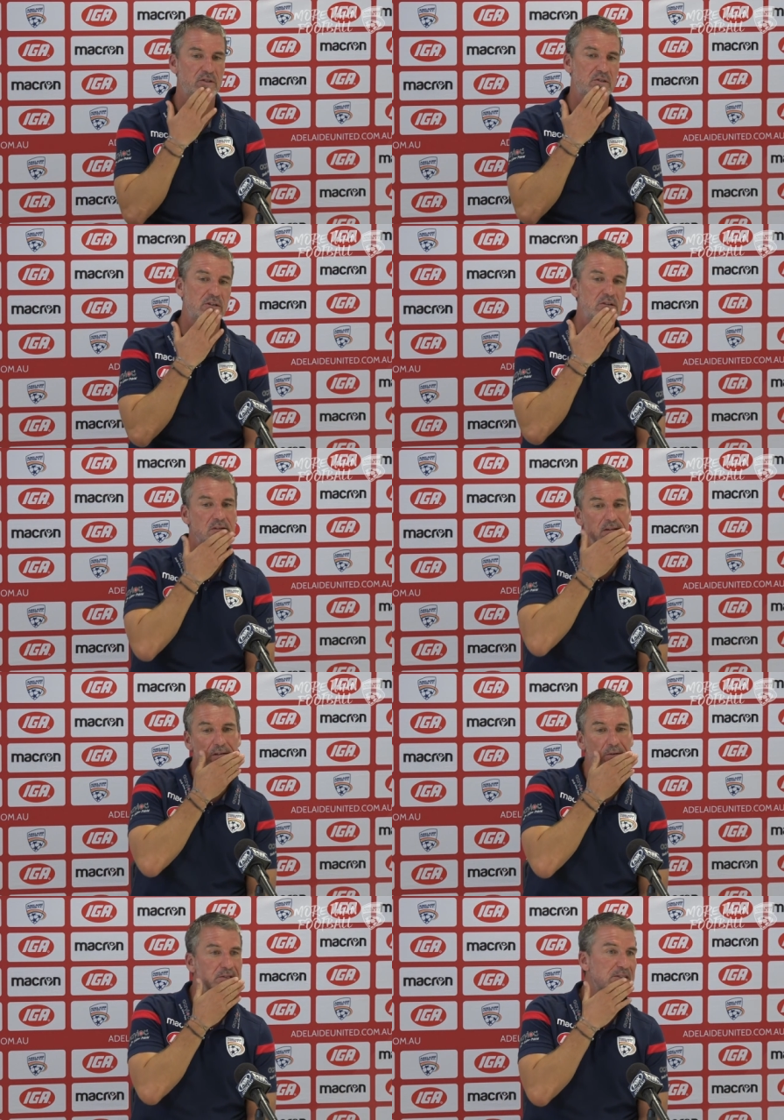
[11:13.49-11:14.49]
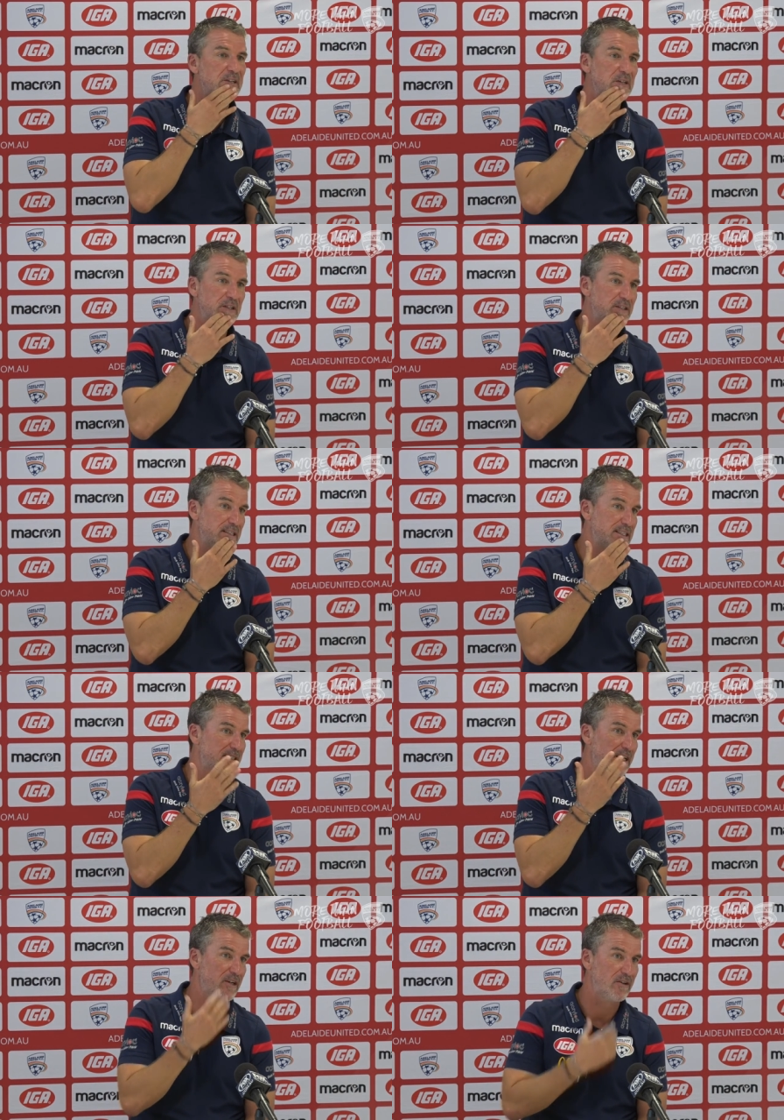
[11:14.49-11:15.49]
to know who is the coach. That's
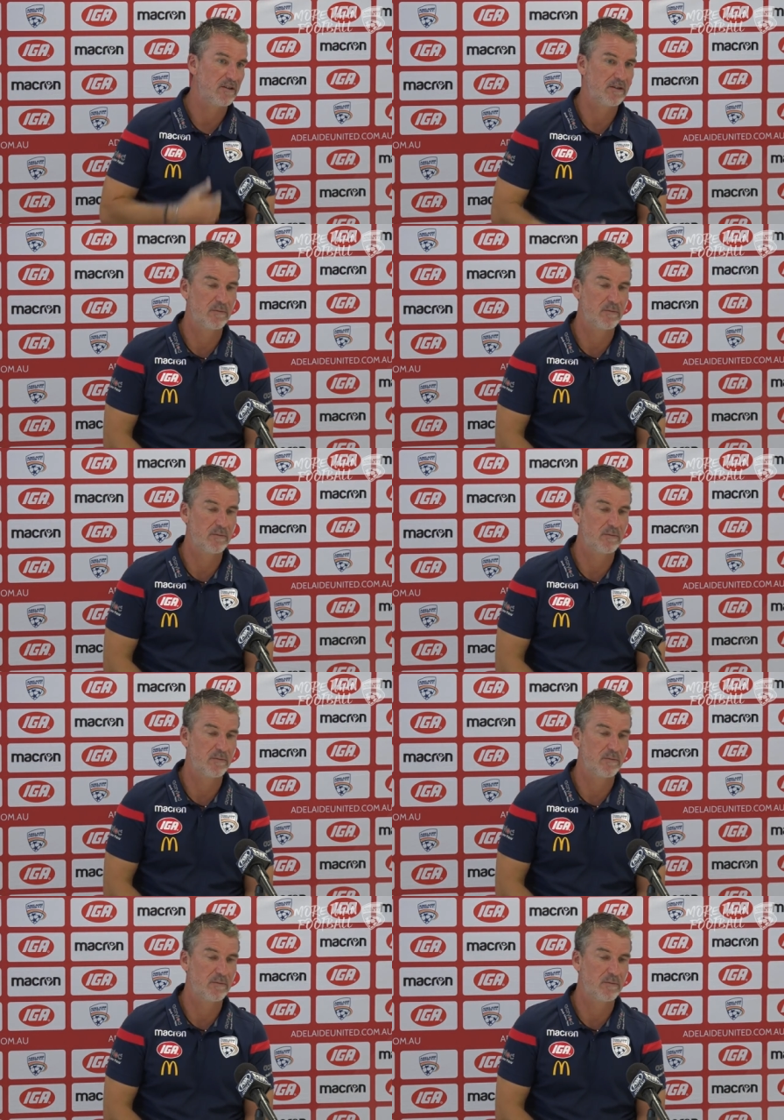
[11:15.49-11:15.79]
clear.